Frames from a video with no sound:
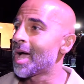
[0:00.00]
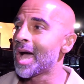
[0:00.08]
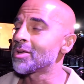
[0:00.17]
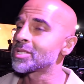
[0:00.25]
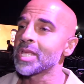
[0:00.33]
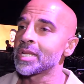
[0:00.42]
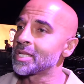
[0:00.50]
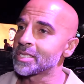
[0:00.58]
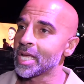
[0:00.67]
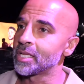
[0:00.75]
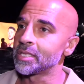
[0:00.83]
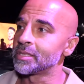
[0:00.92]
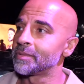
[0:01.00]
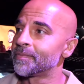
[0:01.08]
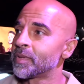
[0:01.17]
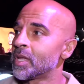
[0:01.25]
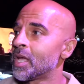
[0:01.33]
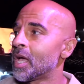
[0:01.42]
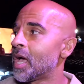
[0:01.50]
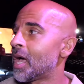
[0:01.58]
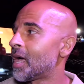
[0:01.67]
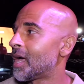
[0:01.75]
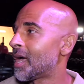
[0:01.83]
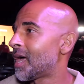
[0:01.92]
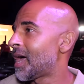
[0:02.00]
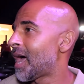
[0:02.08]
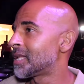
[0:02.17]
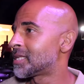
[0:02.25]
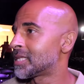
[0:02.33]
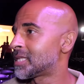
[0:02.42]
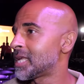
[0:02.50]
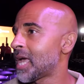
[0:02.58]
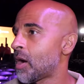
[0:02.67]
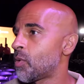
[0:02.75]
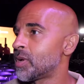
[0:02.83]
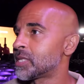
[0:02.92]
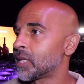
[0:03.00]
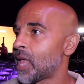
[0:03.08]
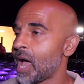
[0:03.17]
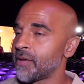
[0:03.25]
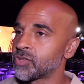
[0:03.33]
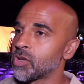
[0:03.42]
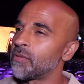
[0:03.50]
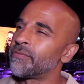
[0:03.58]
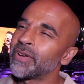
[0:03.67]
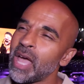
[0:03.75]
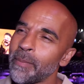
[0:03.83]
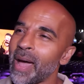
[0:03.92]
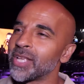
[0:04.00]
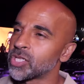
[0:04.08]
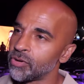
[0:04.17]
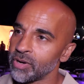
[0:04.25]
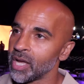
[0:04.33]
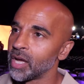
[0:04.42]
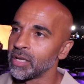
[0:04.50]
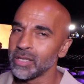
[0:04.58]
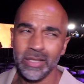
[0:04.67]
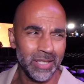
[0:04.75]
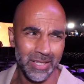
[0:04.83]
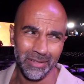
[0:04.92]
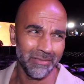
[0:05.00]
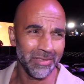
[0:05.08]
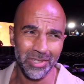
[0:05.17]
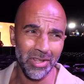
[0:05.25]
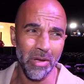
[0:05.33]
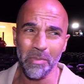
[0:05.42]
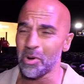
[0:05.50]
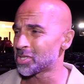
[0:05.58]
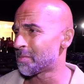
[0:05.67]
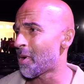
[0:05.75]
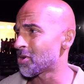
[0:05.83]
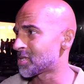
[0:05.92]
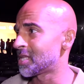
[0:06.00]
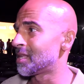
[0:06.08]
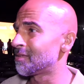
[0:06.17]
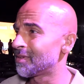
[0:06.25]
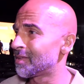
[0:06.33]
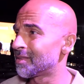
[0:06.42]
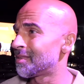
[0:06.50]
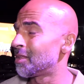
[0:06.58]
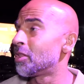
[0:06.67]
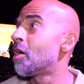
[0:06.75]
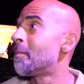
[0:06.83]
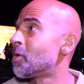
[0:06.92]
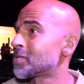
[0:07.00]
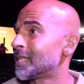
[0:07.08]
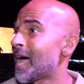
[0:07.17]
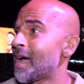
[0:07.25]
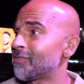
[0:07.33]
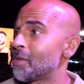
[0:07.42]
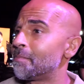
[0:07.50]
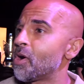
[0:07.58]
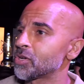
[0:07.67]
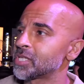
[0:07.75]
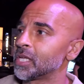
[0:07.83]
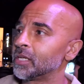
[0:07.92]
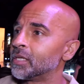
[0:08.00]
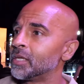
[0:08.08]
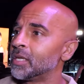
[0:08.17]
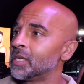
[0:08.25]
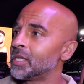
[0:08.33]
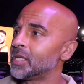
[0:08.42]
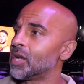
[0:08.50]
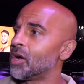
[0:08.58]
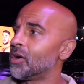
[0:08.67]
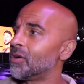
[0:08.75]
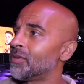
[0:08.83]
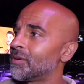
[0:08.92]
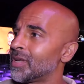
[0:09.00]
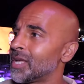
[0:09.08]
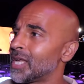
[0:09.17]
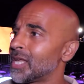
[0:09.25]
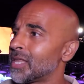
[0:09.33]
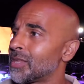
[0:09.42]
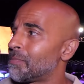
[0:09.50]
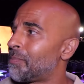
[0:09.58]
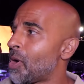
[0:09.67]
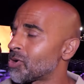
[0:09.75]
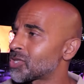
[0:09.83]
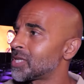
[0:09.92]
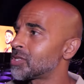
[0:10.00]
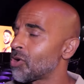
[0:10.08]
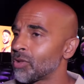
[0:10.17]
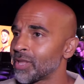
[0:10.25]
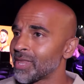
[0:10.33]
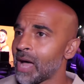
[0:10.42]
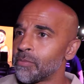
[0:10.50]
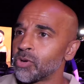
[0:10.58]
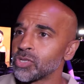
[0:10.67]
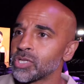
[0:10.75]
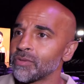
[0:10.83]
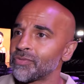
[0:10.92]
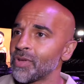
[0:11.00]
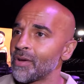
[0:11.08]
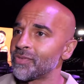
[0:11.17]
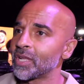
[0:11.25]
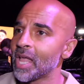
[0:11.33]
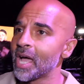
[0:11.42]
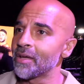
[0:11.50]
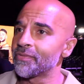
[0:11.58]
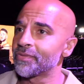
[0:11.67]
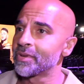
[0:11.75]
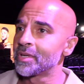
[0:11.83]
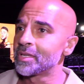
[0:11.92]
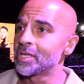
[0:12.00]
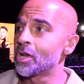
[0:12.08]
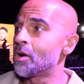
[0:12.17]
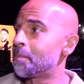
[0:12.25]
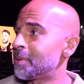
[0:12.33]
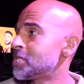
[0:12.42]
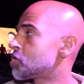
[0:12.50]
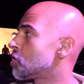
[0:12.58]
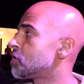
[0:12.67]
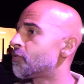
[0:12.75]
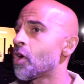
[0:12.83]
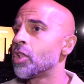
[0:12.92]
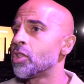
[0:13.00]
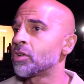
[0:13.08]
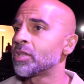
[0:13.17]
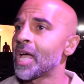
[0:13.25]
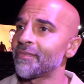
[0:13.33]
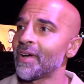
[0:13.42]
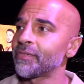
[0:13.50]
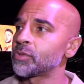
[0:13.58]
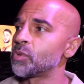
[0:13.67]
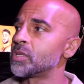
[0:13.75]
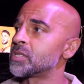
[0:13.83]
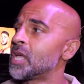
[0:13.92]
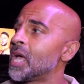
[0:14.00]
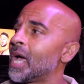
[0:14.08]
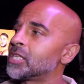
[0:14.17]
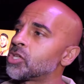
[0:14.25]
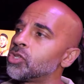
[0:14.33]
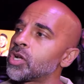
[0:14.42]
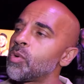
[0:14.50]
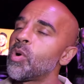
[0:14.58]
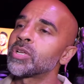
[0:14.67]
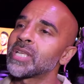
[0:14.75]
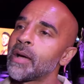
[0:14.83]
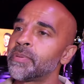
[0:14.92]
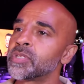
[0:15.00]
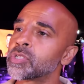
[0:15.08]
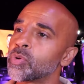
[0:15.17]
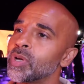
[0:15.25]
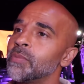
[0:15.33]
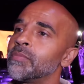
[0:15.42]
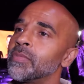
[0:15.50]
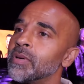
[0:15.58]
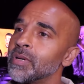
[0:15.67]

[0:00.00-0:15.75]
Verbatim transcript: outstanding talent and to see how his life's gone. Forget about his career. Listen, there's a lot more to boxing than a lot more to life than boxing. You know, it, boxing's only that much of, of your life. You know, please God, you've got a long life afterwards. And to look at what's happened to him